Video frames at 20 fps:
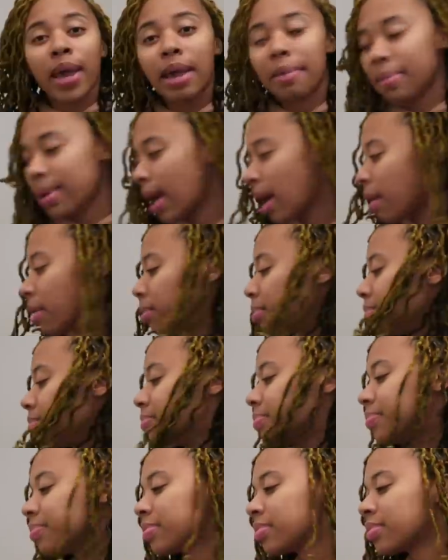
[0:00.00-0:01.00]
So hear me out.
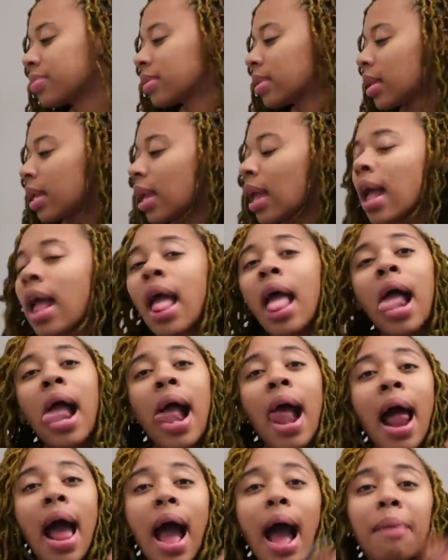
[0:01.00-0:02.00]

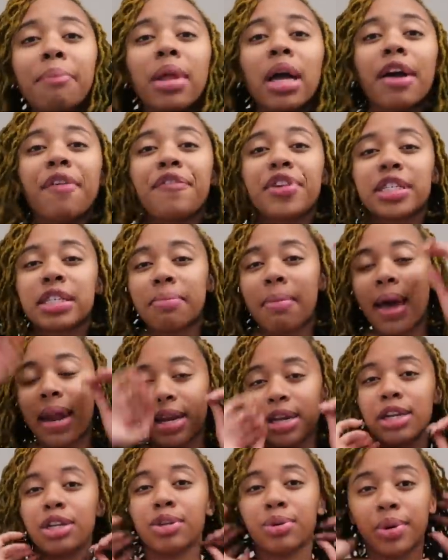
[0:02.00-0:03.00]
I'm looking for
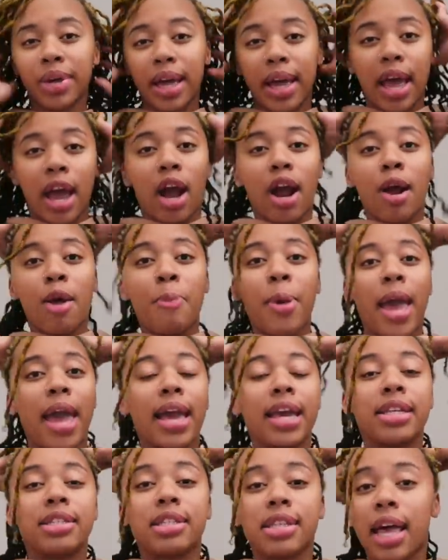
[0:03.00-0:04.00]
somebody to do it. Her
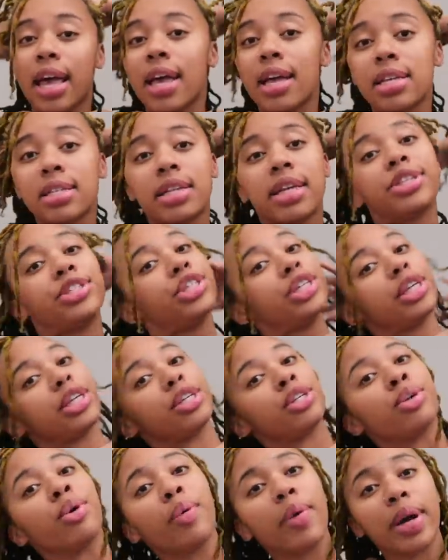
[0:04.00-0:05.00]
page says that she
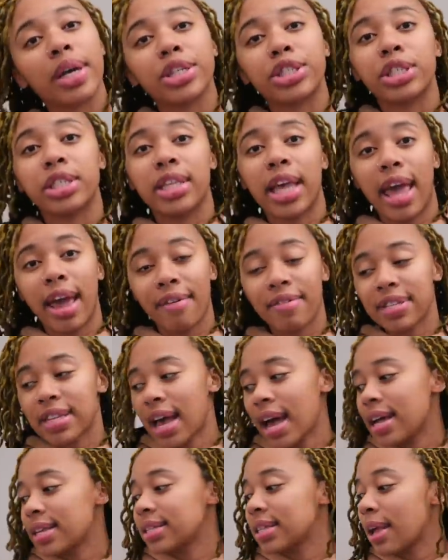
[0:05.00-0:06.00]
can do it. She's
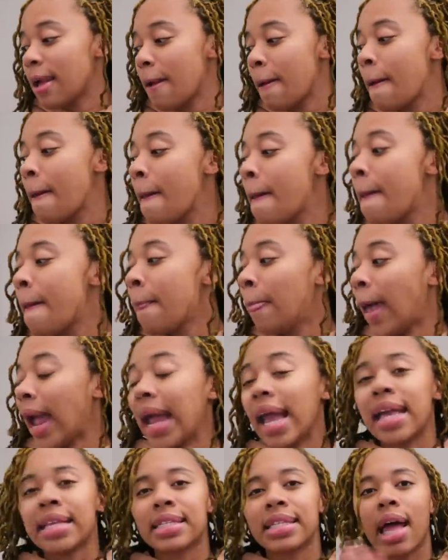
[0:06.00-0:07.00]
advertising.
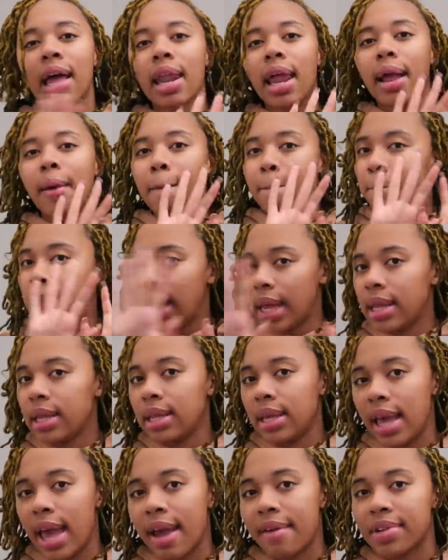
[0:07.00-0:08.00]
Like, it's not like
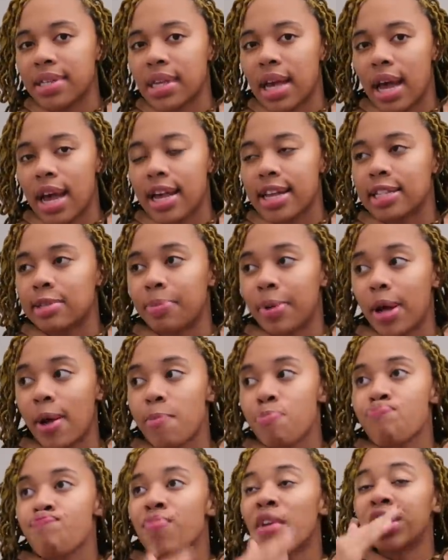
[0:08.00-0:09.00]
blatantly advertised,
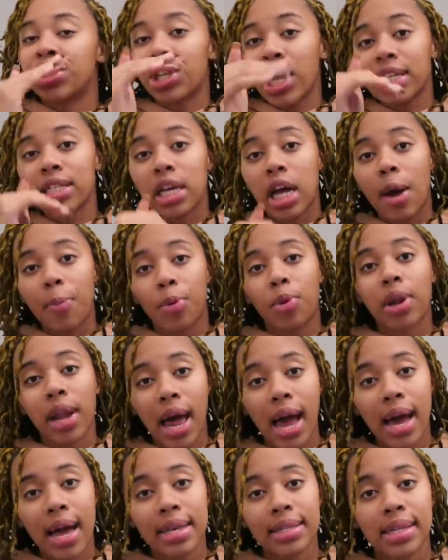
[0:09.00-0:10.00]
but she has a couple
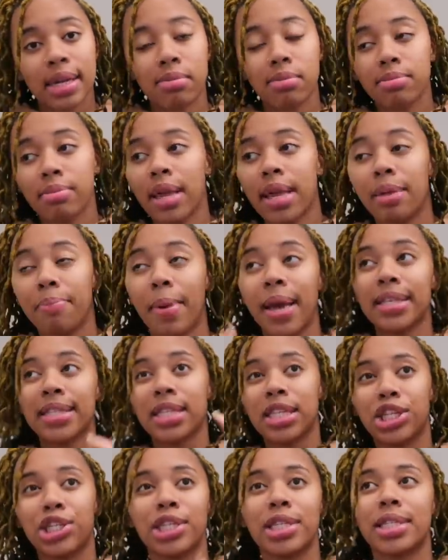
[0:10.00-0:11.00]
clients that, and
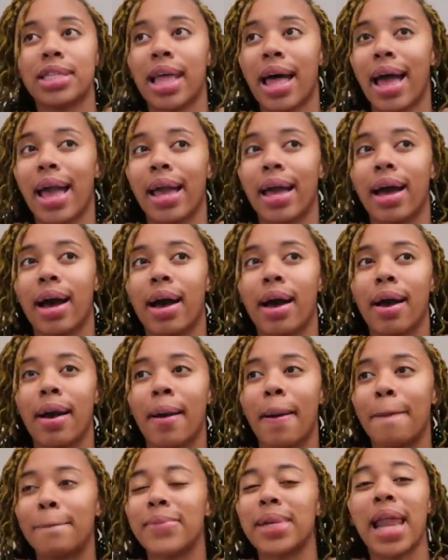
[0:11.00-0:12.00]
basically she's like
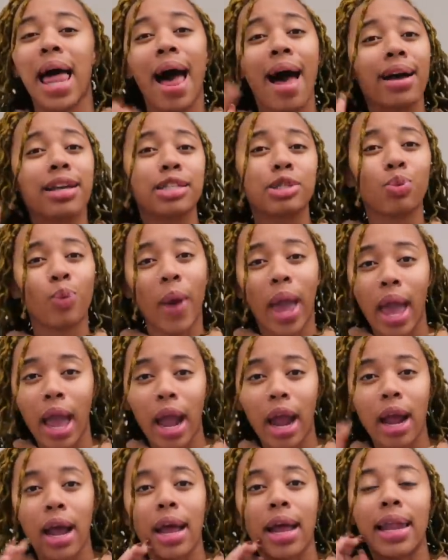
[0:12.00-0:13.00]
locks
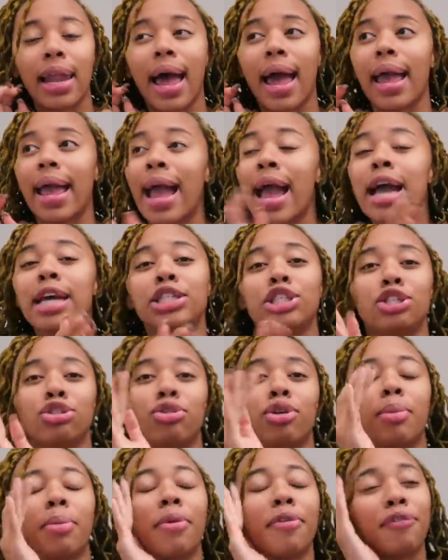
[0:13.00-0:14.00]
wear, like she
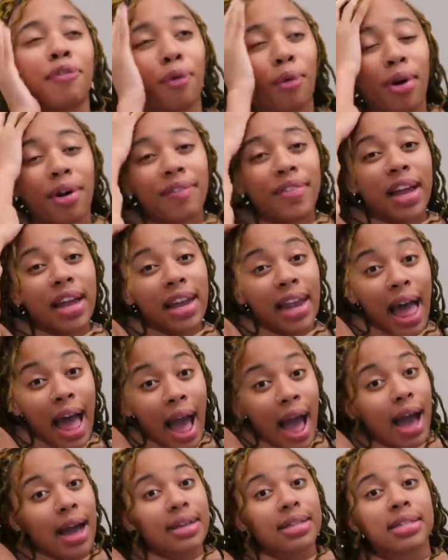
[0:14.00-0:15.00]
showed up before of their
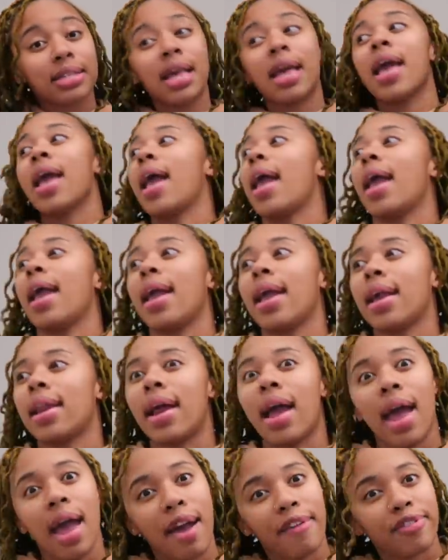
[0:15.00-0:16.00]
locks and
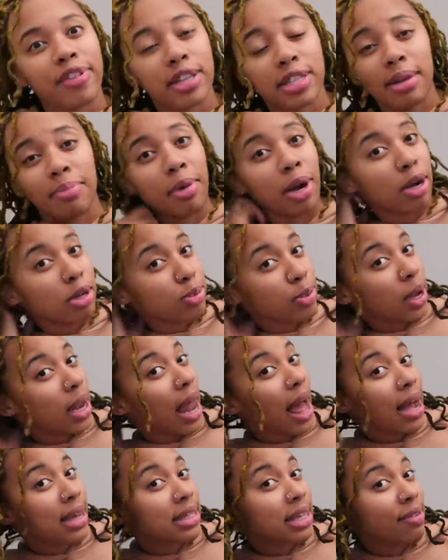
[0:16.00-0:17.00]
after. Some girls with
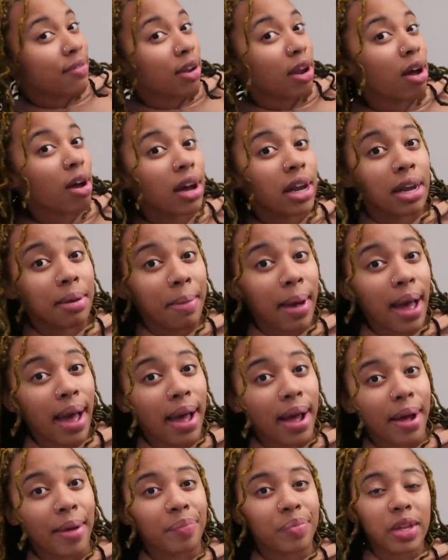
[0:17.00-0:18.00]
locks even longer than
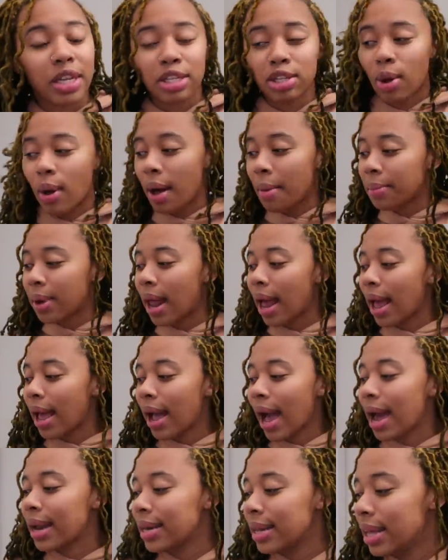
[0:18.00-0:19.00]
mine. So I'm
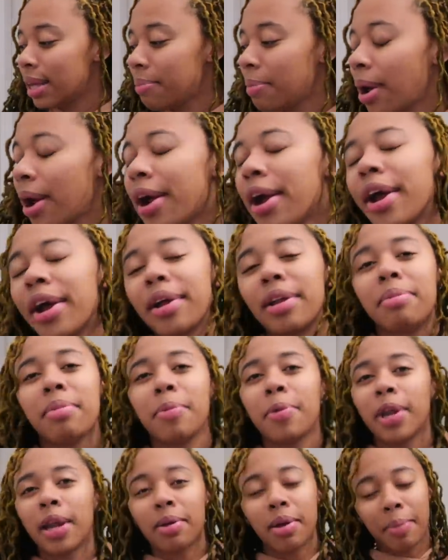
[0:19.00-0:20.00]
like, I DM her. Let me
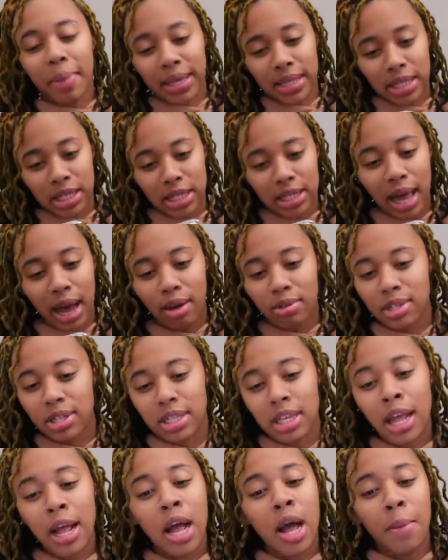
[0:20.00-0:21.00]
pull up the messages. I'll
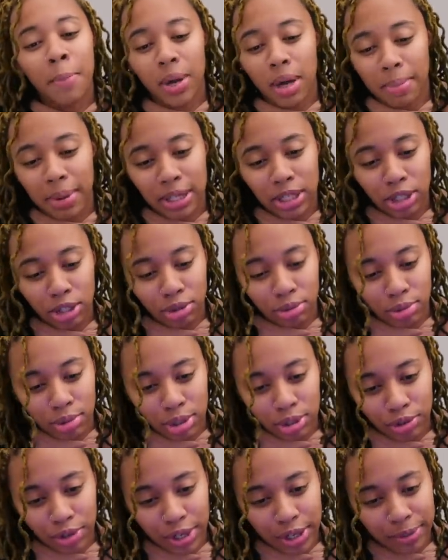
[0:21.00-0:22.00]
just put the messages on
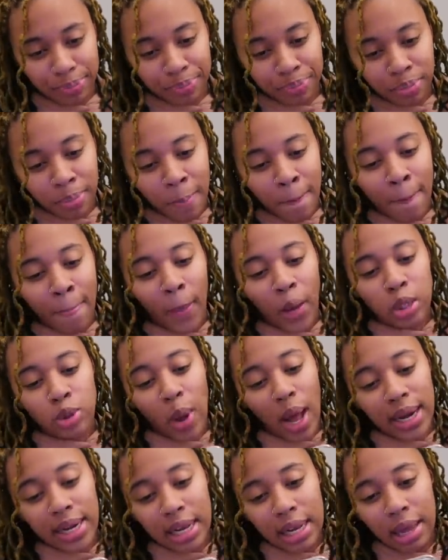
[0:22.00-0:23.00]
the screen. So
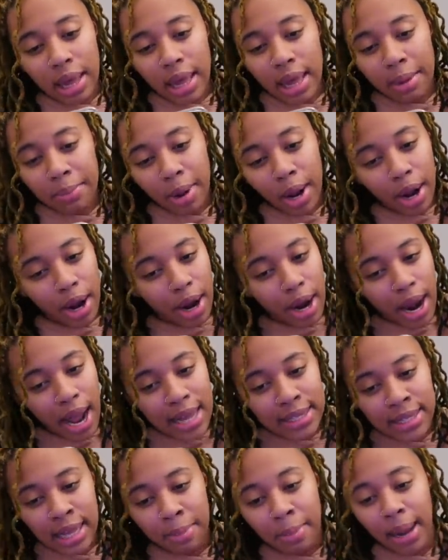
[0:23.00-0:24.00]
I DM her.
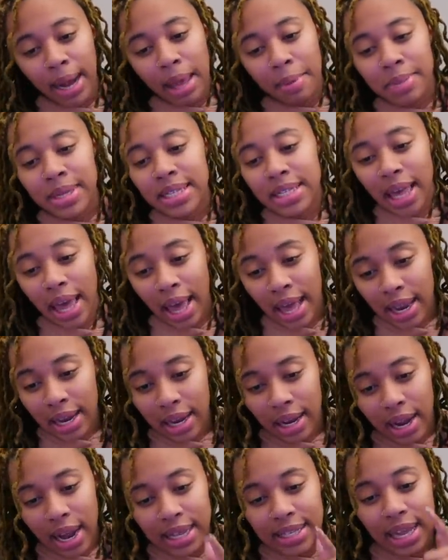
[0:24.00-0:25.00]
I said, my name is
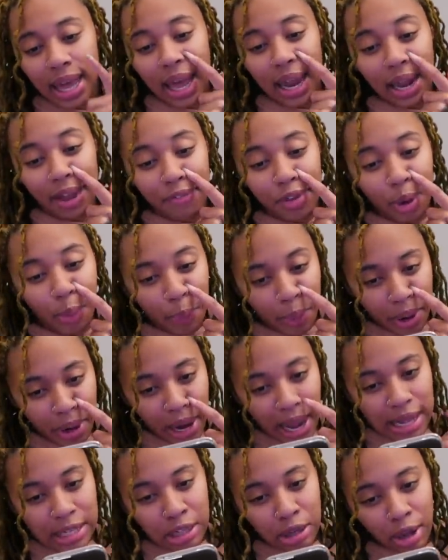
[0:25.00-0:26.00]
Taylor. I said, I love your
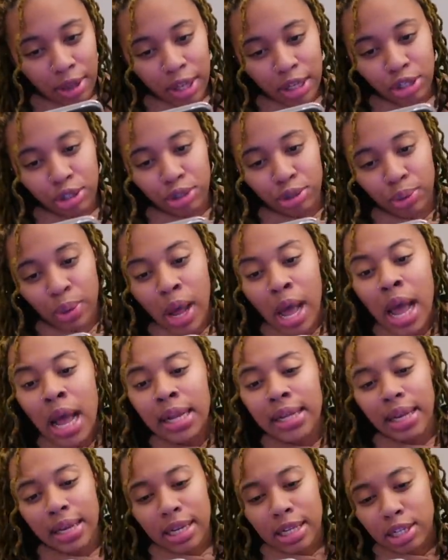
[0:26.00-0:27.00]
work. I saw that you
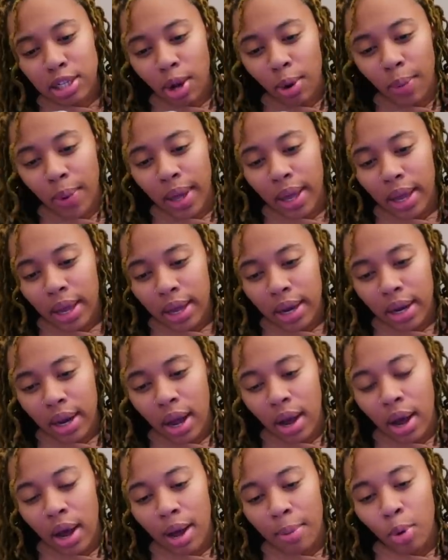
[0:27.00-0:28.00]
did a sew-in
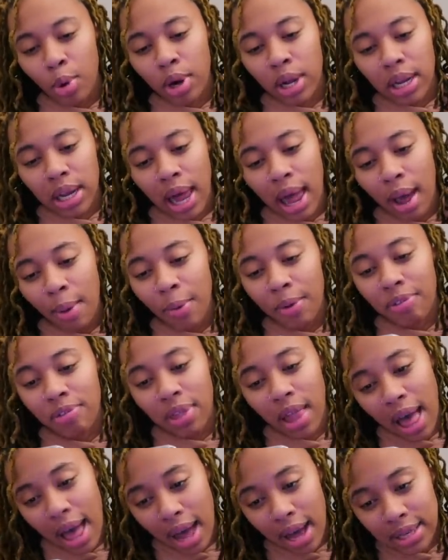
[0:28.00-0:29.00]
on a client with
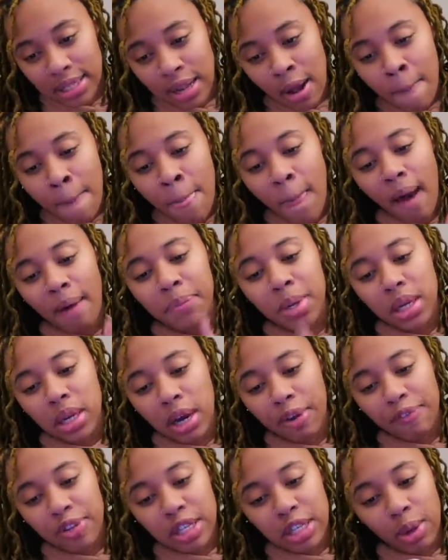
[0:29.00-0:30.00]
locks. I've been
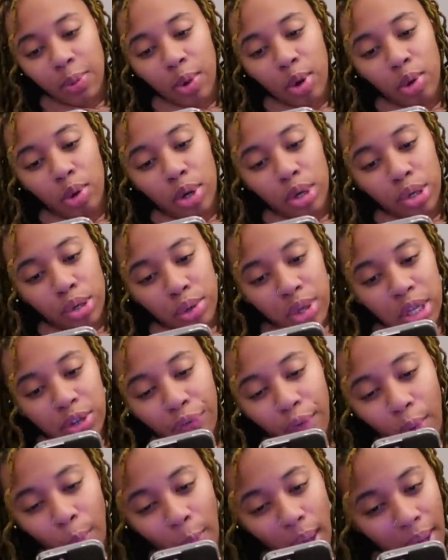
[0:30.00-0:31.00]
looking for someone who can do this
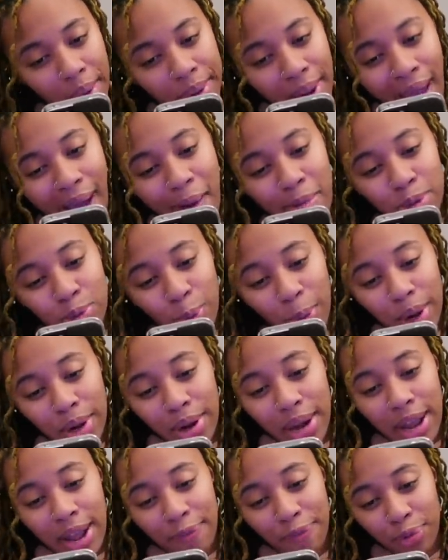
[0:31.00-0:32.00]
for a while now. I was
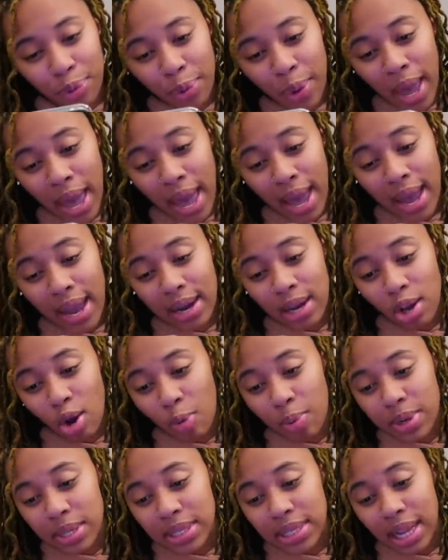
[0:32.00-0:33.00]
wondering if you had any
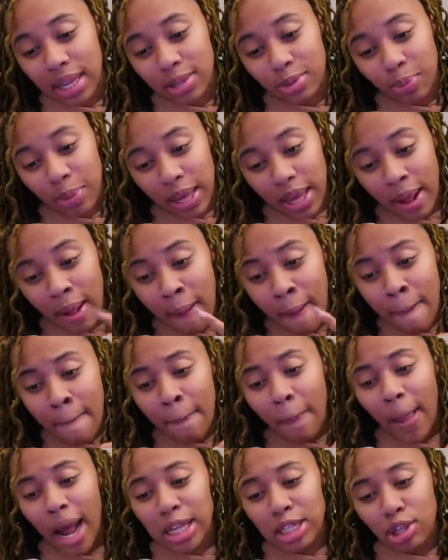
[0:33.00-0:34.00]
openings next week.
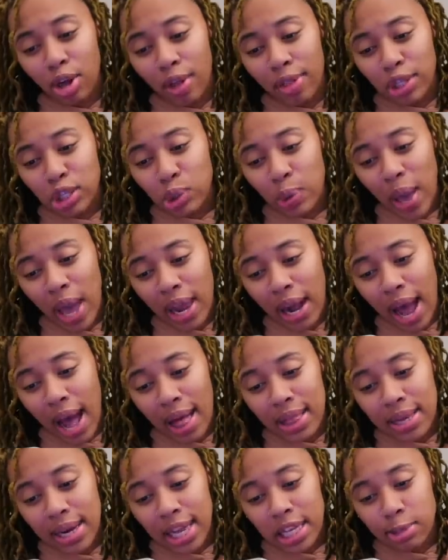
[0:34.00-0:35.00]
I saw that you had a
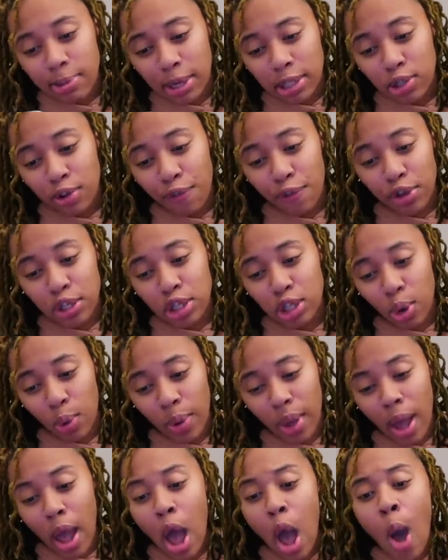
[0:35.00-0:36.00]
holiday special for
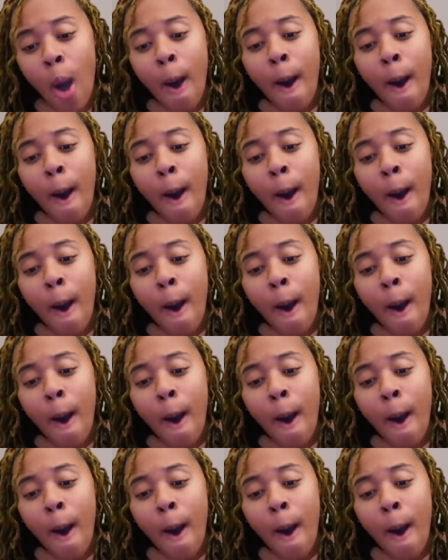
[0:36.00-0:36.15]
sewing.